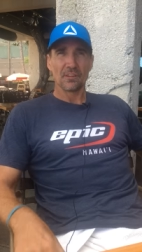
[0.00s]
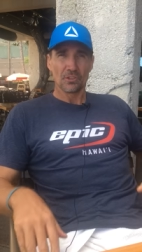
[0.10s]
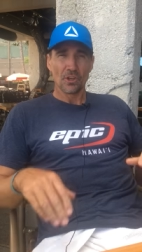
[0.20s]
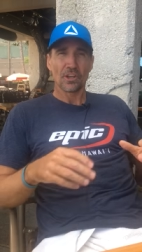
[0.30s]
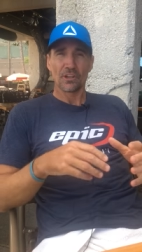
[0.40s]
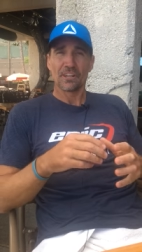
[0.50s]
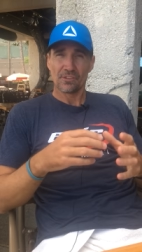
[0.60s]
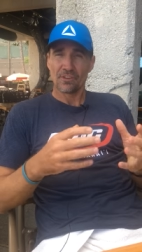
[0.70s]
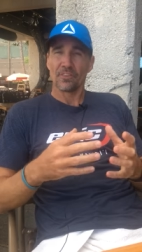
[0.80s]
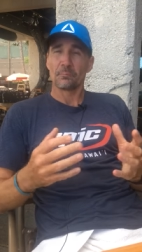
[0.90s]
not only
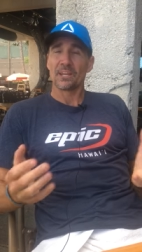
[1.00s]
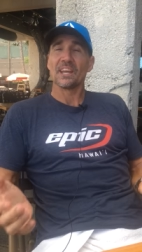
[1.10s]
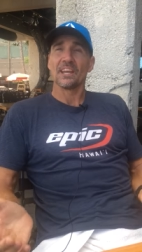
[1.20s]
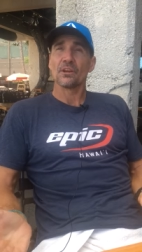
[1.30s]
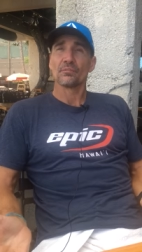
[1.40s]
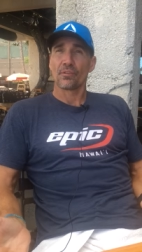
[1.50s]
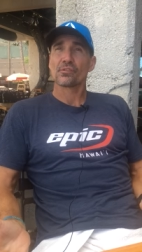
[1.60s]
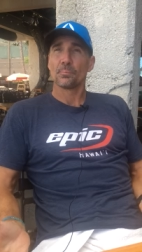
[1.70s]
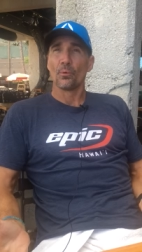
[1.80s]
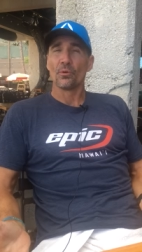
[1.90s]
is it the beginning of the
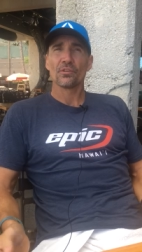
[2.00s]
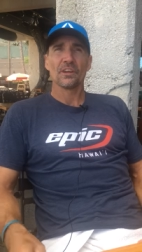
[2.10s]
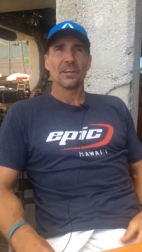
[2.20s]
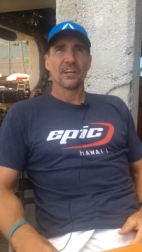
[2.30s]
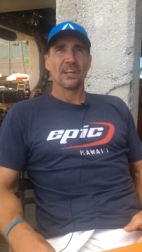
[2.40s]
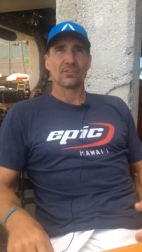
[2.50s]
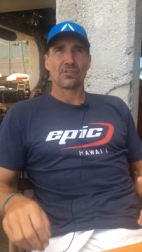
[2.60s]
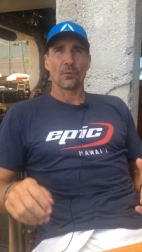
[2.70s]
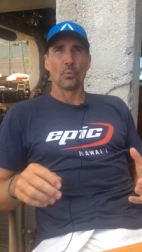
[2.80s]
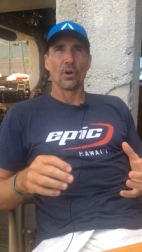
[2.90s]
sport, it's
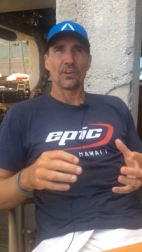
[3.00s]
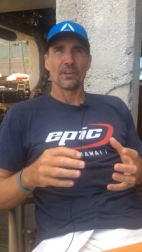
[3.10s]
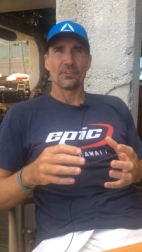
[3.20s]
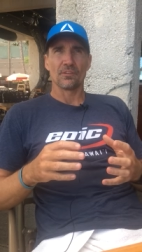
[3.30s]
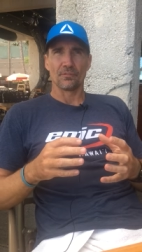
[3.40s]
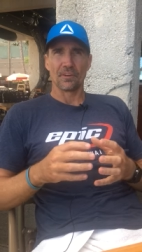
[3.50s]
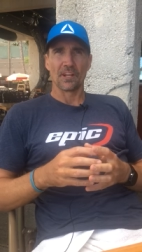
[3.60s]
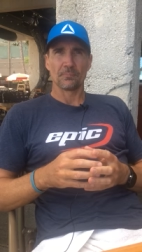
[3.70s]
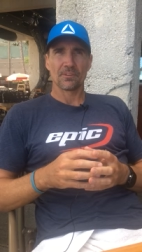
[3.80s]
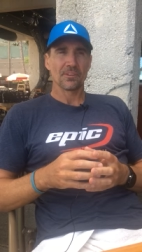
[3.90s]
the what
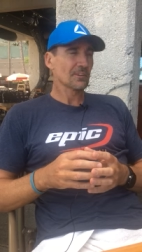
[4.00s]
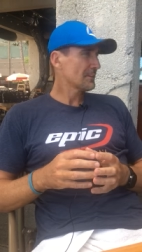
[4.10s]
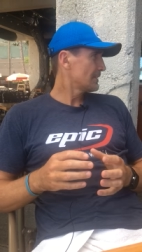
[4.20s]
developed,